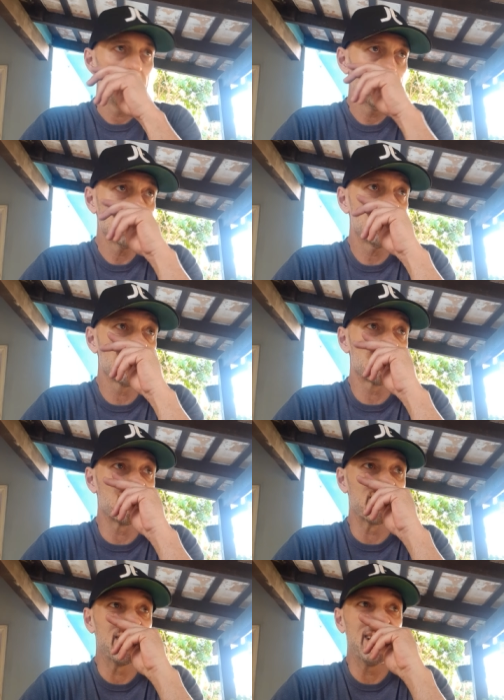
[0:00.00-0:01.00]
As for
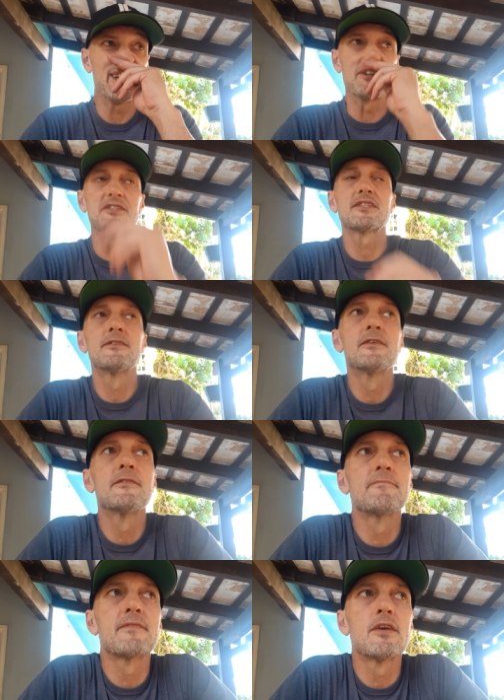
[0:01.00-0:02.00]
tornadoes,
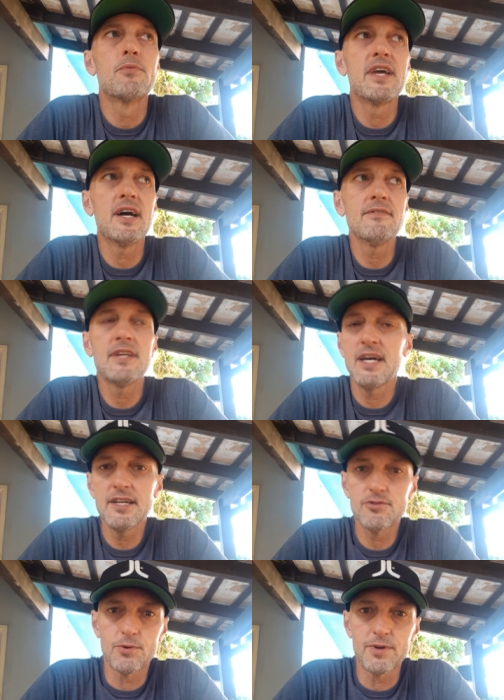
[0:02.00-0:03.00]
we haven't
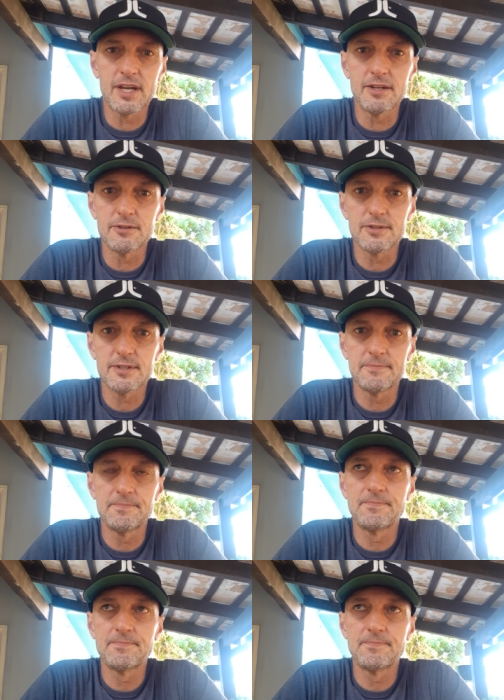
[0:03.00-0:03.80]
had tornadoes.